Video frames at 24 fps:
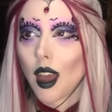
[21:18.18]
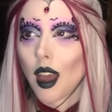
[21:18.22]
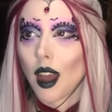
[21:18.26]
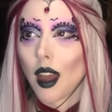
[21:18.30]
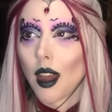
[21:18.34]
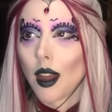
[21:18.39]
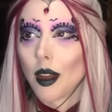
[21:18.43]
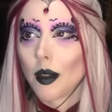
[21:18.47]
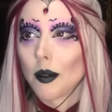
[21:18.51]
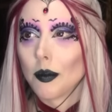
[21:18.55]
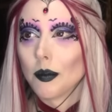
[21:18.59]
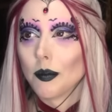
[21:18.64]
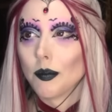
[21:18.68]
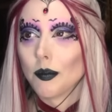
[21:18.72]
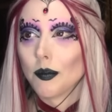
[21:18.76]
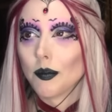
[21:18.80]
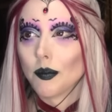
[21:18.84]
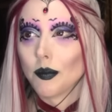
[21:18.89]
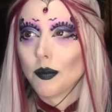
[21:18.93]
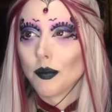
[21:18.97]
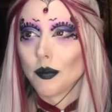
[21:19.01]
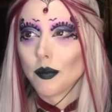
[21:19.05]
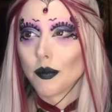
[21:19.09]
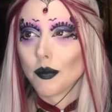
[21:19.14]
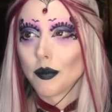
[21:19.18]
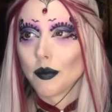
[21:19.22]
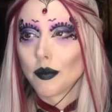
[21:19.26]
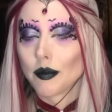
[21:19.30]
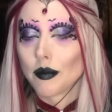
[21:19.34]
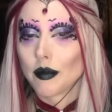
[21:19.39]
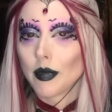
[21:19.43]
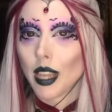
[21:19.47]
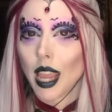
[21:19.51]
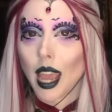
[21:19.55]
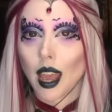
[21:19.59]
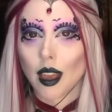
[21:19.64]

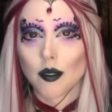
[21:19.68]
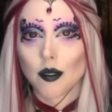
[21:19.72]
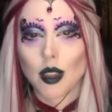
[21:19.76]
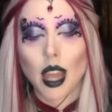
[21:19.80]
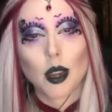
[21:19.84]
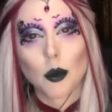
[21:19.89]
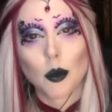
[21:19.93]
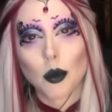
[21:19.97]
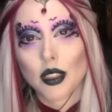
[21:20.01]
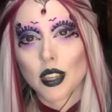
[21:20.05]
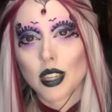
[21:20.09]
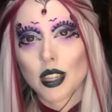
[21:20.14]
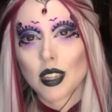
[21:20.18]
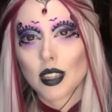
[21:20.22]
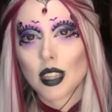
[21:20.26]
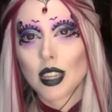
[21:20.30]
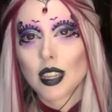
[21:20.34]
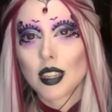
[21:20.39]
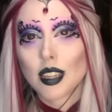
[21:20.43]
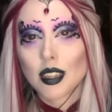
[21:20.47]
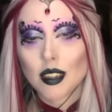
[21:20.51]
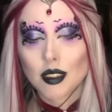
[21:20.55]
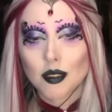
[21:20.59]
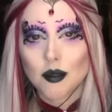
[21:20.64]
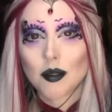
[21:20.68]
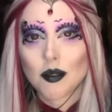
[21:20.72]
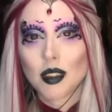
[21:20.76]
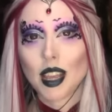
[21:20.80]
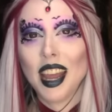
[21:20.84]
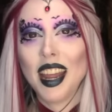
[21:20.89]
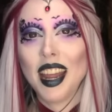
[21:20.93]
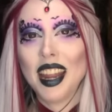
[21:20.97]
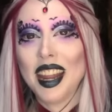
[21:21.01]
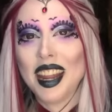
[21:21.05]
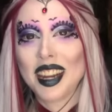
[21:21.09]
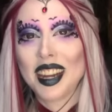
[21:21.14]
Anyway, this is
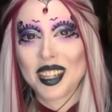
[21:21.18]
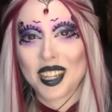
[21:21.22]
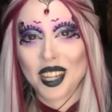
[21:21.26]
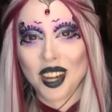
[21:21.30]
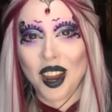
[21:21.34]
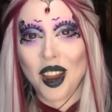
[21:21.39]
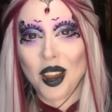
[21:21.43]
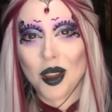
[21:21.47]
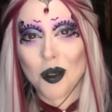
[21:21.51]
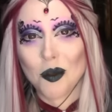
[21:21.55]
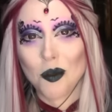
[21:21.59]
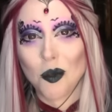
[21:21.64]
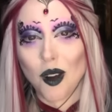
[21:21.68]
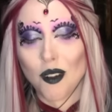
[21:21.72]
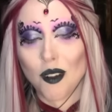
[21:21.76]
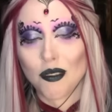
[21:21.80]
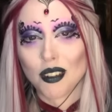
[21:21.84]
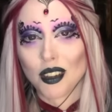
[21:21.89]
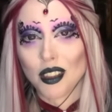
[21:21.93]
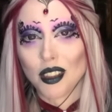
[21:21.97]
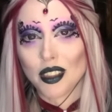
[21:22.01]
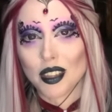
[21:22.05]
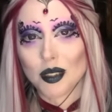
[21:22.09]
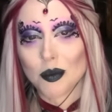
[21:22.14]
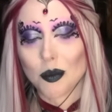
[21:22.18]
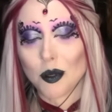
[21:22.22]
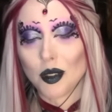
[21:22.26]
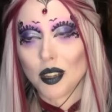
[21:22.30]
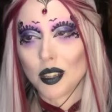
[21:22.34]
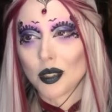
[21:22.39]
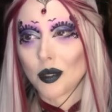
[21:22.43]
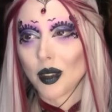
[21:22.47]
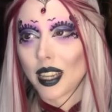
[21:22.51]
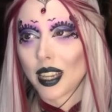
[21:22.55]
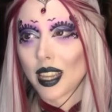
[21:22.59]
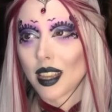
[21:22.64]
giant waffle at this point,
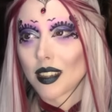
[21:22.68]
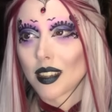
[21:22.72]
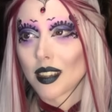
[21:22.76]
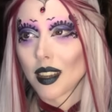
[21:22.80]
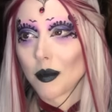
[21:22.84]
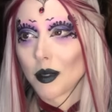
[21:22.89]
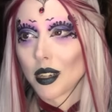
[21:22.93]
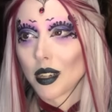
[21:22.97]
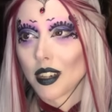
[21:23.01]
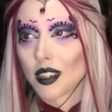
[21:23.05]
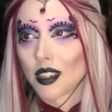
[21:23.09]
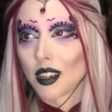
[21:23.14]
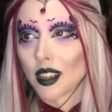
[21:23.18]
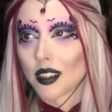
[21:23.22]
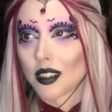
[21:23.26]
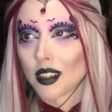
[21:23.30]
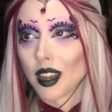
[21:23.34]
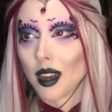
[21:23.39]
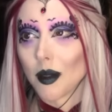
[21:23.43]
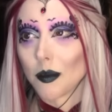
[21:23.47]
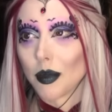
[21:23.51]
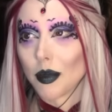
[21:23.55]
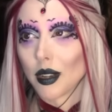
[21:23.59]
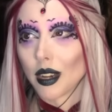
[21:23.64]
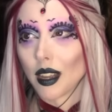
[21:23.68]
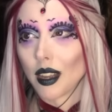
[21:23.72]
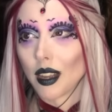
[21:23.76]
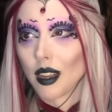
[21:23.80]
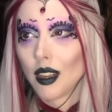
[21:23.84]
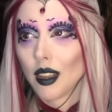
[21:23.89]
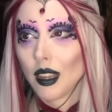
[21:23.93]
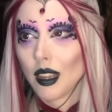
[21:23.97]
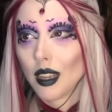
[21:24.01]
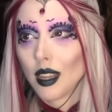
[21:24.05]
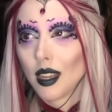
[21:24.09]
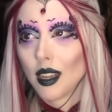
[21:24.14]
so I guess I'm going to shut up, but
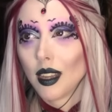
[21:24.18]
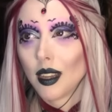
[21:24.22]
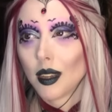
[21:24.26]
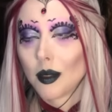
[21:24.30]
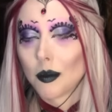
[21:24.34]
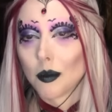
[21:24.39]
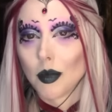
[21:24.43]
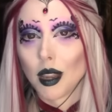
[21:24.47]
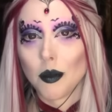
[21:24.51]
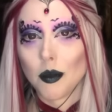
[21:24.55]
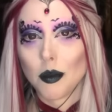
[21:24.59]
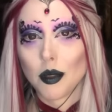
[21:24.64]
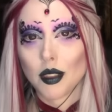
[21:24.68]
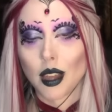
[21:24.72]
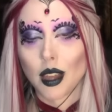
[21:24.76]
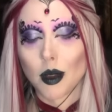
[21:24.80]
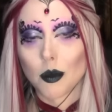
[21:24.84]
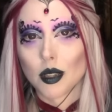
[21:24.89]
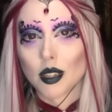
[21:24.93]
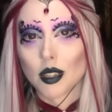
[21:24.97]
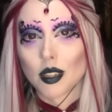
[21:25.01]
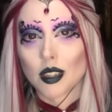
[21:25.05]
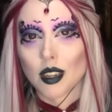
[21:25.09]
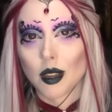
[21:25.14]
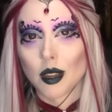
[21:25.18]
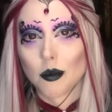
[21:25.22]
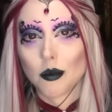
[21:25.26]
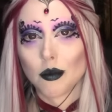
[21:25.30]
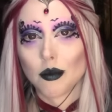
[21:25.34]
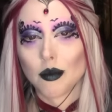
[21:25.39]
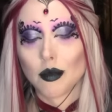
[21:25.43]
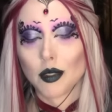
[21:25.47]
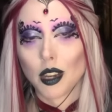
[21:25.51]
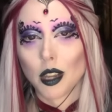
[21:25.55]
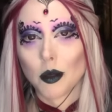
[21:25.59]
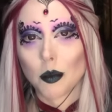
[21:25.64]
maybe that was
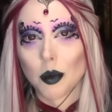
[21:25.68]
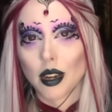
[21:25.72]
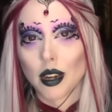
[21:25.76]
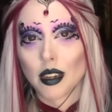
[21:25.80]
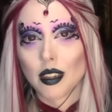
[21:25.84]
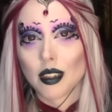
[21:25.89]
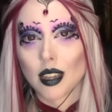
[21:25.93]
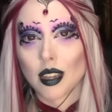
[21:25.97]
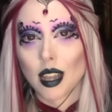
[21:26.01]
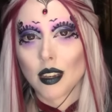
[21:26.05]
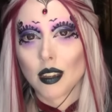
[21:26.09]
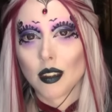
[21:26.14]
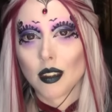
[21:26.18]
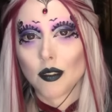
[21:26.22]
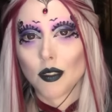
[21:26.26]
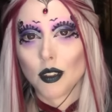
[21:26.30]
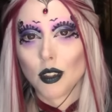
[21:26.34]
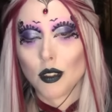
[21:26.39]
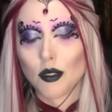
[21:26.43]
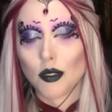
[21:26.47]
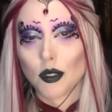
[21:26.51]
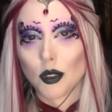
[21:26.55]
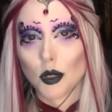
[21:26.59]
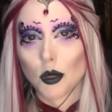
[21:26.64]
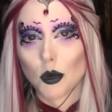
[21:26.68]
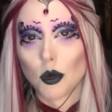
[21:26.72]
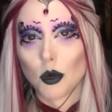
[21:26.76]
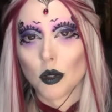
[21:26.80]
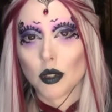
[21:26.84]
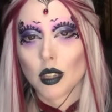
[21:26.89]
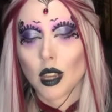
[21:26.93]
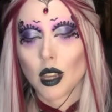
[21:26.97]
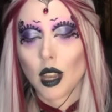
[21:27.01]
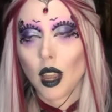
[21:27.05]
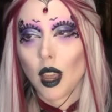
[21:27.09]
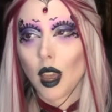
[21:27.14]
some, no pun intended, food for
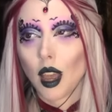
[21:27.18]
thought.